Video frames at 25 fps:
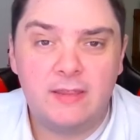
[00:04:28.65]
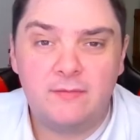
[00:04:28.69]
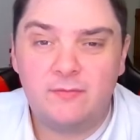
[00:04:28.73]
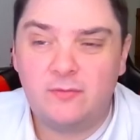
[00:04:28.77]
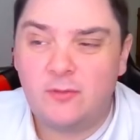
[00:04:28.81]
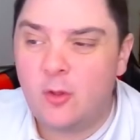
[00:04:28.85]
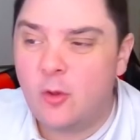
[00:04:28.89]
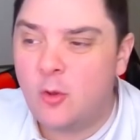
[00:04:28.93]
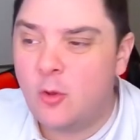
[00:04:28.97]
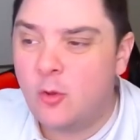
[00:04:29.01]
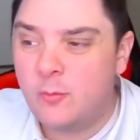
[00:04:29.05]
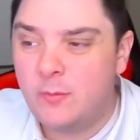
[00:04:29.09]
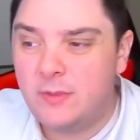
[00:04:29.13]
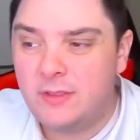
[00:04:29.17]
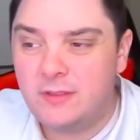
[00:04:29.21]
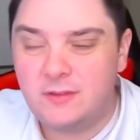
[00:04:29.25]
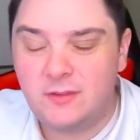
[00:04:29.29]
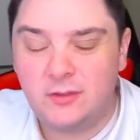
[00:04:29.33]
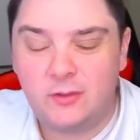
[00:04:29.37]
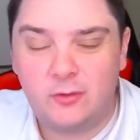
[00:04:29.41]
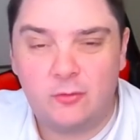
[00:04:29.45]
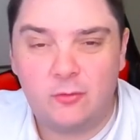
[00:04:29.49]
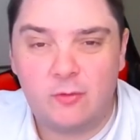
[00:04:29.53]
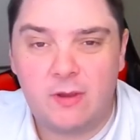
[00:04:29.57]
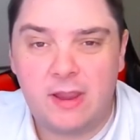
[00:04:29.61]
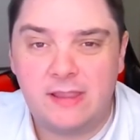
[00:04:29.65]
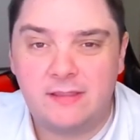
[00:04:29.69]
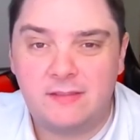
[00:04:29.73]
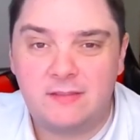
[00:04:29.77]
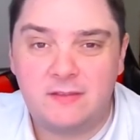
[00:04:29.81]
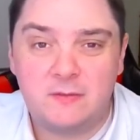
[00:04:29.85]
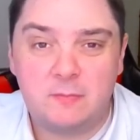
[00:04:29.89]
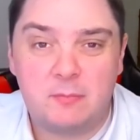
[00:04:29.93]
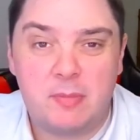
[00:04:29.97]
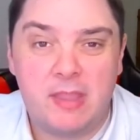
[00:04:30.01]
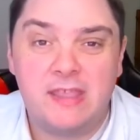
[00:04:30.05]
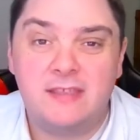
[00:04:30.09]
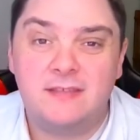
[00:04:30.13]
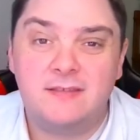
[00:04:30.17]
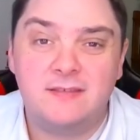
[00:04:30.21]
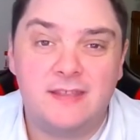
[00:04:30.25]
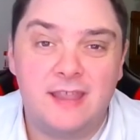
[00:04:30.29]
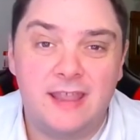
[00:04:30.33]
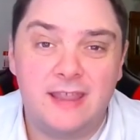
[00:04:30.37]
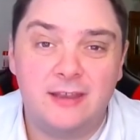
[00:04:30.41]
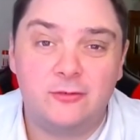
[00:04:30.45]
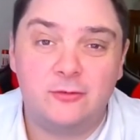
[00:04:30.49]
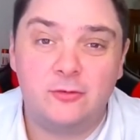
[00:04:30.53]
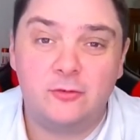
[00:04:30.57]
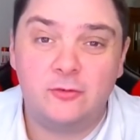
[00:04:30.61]
If the home has a great space
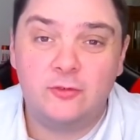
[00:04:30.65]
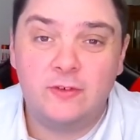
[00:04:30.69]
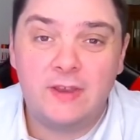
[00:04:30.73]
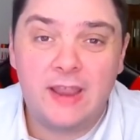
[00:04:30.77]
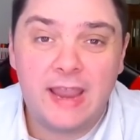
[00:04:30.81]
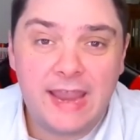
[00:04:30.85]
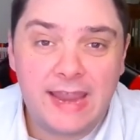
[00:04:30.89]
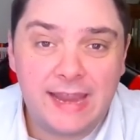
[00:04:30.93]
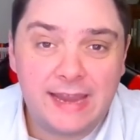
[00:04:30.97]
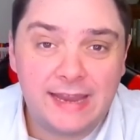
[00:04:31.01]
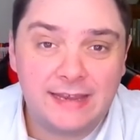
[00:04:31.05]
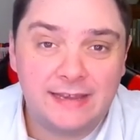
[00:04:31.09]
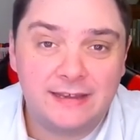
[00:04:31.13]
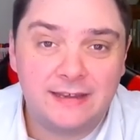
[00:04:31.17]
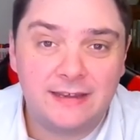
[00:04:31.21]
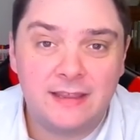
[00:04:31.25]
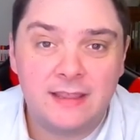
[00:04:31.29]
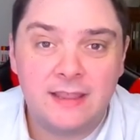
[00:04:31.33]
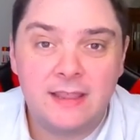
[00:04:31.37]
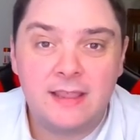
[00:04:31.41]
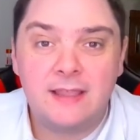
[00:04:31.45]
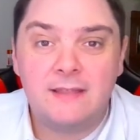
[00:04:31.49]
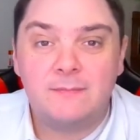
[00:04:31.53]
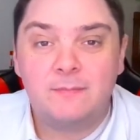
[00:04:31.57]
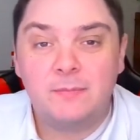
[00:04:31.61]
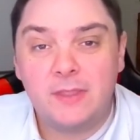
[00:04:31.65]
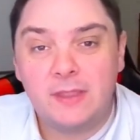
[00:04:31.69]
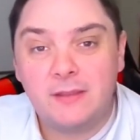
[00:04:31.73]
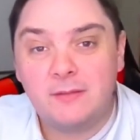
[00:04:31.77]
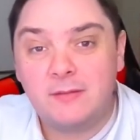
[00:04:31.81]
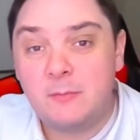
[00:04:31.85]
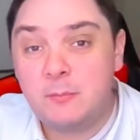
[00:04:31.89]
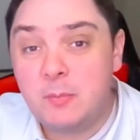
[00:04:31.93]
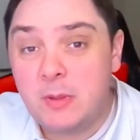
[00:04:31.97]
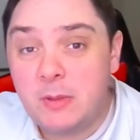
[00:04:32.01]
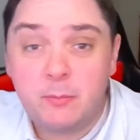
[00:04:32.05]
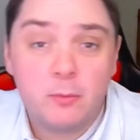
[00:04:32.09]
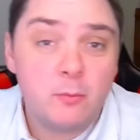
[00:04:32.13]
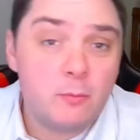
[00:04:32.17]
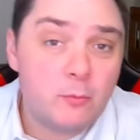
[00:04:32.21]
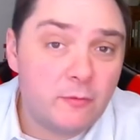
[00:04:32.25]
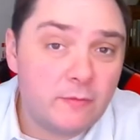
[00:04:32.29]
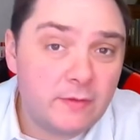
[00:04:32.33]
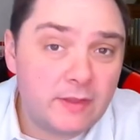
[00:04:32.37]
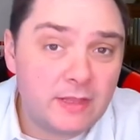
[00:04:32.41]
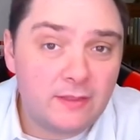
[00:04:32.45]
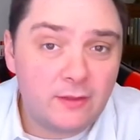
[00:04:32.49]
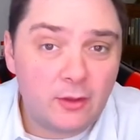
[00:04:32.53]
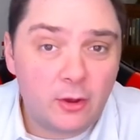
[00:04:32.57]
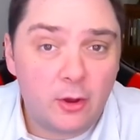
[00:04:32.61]
to entertain, then the people
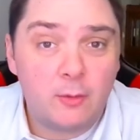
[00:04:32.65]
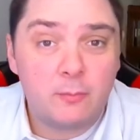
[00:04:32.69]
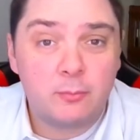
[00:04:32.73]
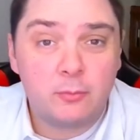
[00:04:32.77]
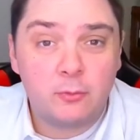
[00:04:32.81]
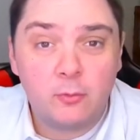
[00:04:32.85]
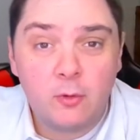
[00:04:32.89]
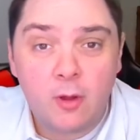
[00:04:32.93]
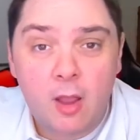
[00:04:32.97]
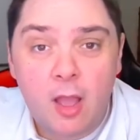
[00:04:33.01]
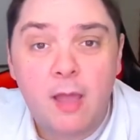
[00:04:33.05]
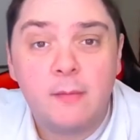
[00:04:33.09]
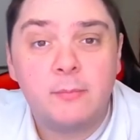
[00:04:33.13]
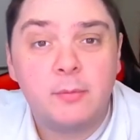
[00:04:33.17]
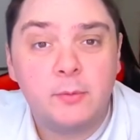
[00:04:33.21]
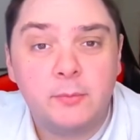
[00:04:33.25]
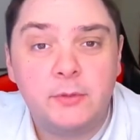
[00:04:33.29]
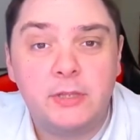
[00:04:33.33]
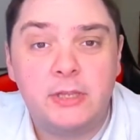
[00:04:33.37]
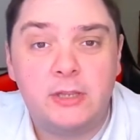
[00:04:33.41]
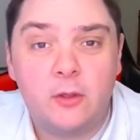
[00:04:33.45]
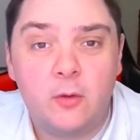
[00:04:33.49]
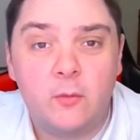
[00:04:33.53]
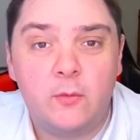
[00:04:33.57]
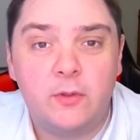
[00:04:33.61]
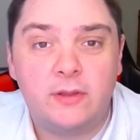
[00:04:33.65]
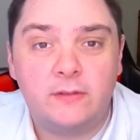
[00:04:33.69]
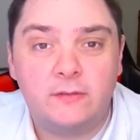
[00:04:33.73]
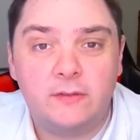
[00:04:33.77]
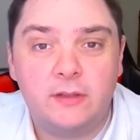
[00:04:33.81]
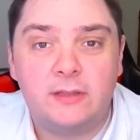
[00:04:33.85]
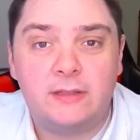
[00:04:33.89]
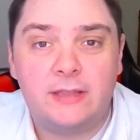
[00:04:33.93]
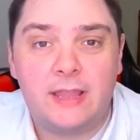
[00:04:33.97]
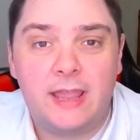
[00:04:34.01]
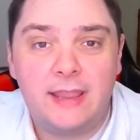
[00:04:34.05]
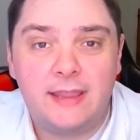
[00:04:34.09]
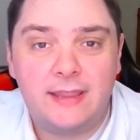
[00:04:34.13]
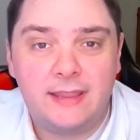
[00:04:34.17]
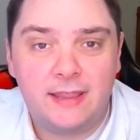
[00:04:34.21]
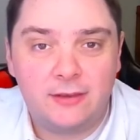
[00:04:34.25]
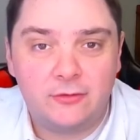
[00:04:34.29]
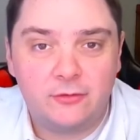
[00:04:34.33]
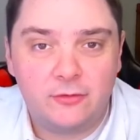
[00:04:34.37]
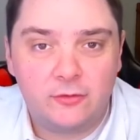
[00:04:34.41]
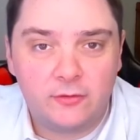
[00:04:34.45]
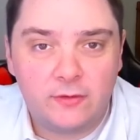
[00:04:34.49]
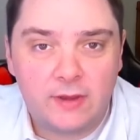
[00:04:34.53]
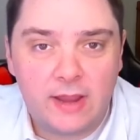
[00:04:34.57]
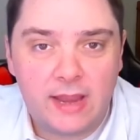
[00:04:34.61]
moving in there are probably going to like
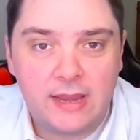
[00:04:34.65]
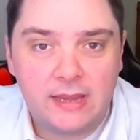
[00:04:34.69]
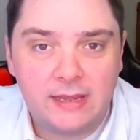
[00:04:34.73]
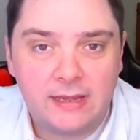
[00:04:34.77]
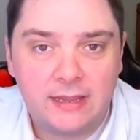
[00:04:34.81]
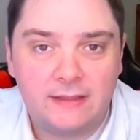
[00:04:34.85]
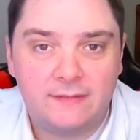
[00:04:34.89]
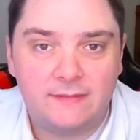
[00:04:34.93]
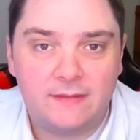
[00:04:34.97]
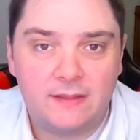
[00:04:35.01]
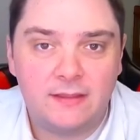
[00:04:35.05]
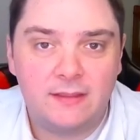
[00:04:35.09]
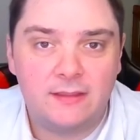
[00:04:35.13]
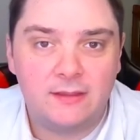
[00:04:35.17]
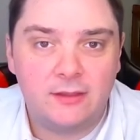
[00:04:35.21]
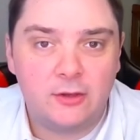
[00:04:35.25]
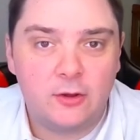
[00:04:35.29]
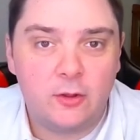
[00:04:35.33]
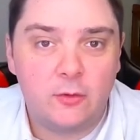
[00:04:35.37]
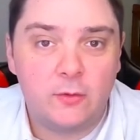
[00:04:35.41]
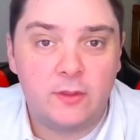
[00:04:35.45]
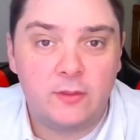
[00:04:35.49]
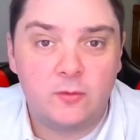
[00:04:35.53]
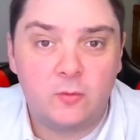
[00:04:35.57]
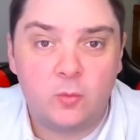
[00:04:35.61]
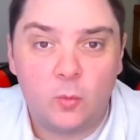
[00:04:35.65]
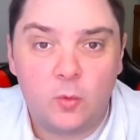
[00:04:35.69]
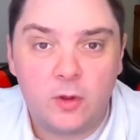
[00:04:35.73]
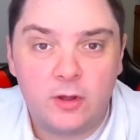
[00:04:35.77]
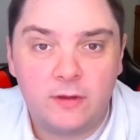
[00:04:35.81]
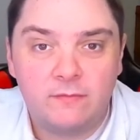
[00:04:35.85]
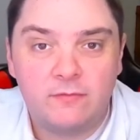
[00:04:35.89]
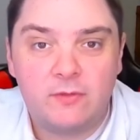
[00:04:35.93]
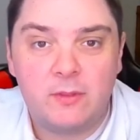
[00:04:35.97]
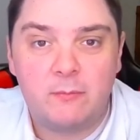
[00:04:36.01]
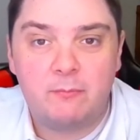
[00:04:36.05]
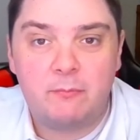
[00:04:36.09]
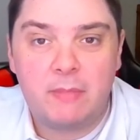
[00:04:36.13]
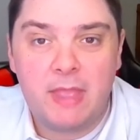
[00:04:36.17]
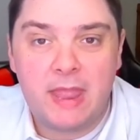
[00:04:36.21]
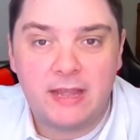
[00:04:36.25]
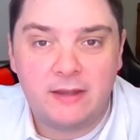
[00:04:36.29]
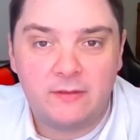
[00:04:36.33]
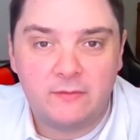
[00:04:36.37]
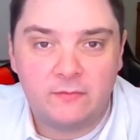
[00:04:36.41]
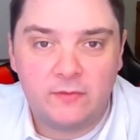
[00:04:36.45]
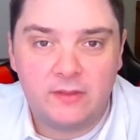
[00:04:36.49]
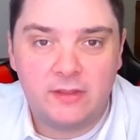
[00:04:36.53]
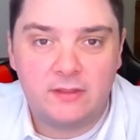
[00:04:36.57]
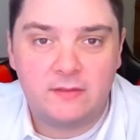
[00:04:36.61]
entertaining. You know, it's one of the
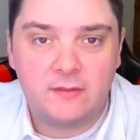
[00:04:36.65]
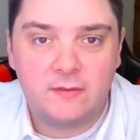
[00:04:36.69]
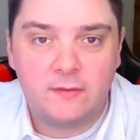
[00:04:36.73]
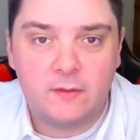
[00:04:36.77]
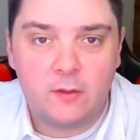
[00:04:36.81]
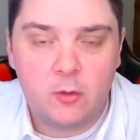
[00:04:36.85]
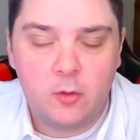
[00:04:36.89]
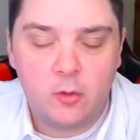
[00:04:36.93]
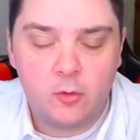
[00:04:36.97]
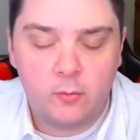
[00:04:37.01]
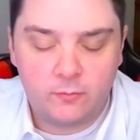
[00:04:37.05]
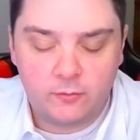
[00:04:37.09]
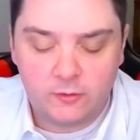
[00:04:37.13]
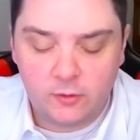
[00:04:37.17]
benefits of the home.